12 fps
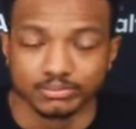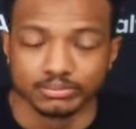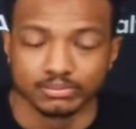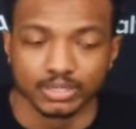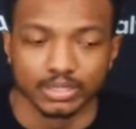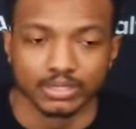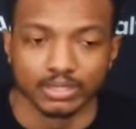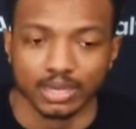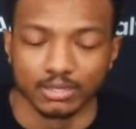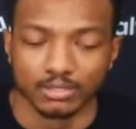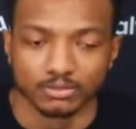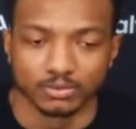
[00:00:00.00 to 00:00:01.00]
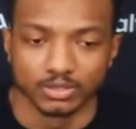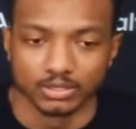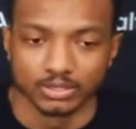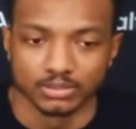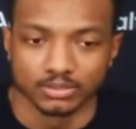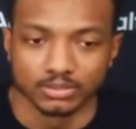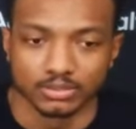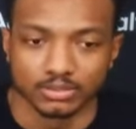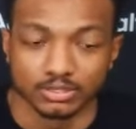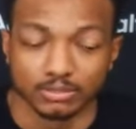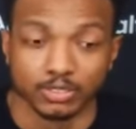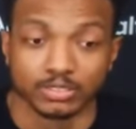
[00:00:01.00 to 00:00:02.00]
Man, Otto's one
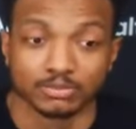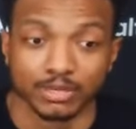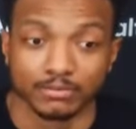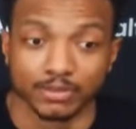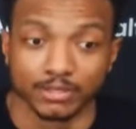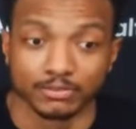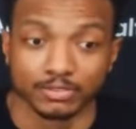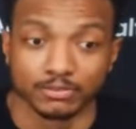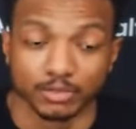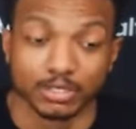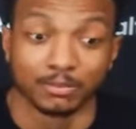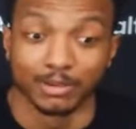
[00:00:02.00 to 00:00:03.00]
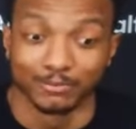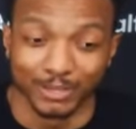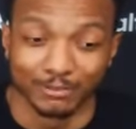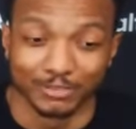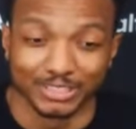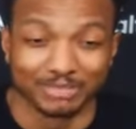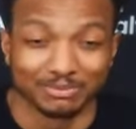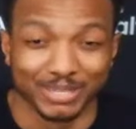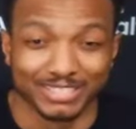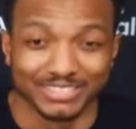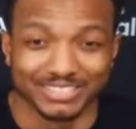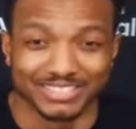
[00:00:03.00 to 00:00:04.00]
of my favorite
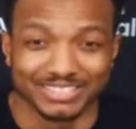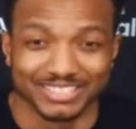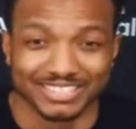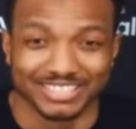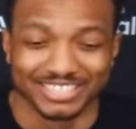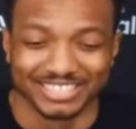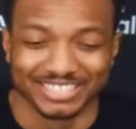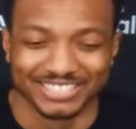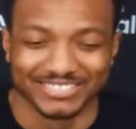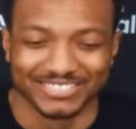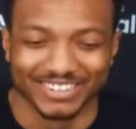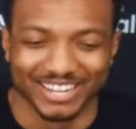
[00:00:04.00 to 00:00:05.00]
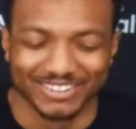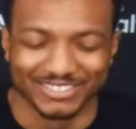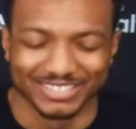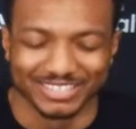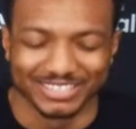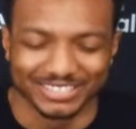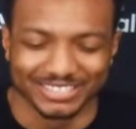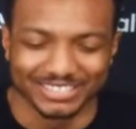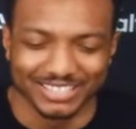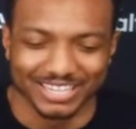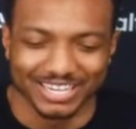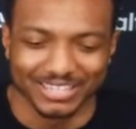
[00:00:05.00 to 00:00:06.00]
teammates while I was at
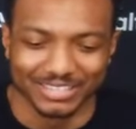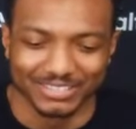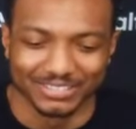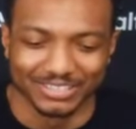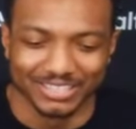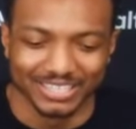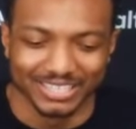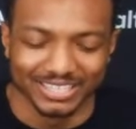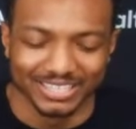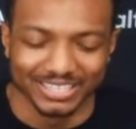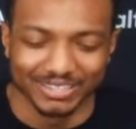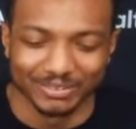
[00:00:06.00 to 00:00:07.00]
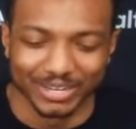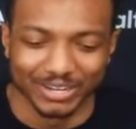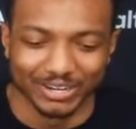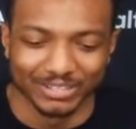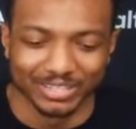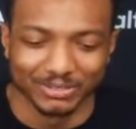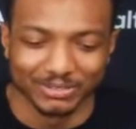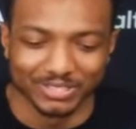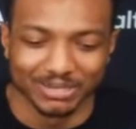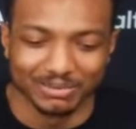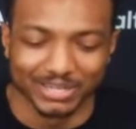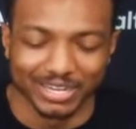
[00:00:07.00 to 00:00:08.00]
Chicago. And then when I heard that he was
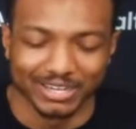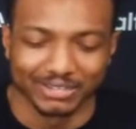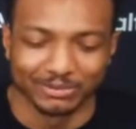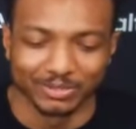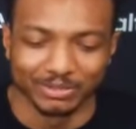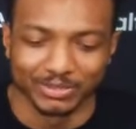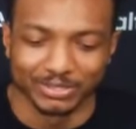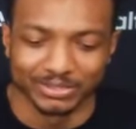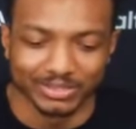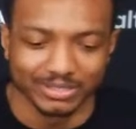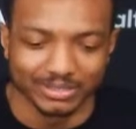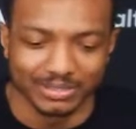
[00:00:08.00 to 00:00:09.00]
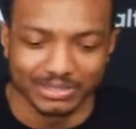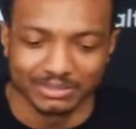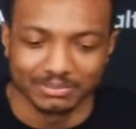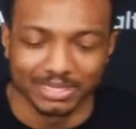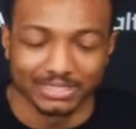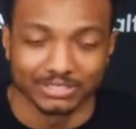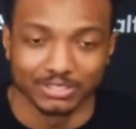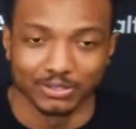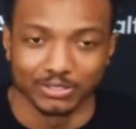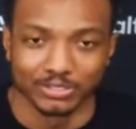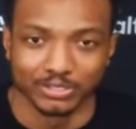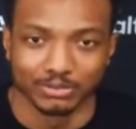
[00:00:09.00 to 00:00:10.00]
coming down here with me, I just know
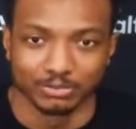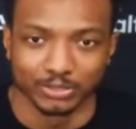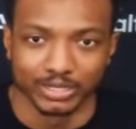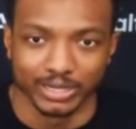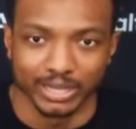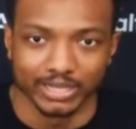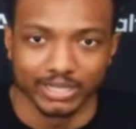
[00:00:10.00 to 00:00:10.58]
he's going to bring that